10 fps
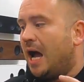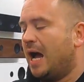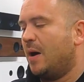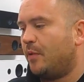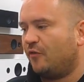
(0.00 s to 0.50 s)

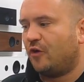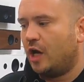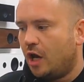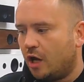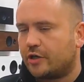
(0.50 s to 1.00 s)
but for
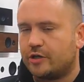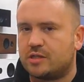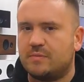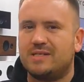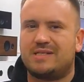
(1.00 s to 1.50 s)
a lot of
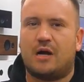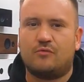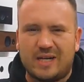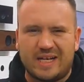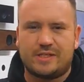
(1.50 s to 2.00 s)
customers that are
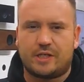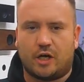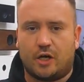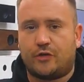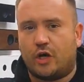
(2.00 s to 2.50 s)
really into
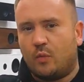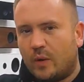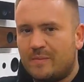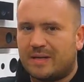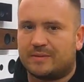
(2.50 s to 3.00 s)
audio,
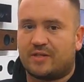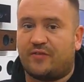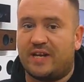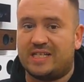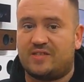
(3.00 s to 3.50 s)
want to be able to
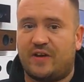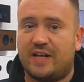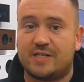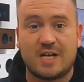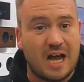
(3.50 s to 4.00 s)
finesse
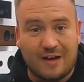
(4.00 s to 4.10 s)
things.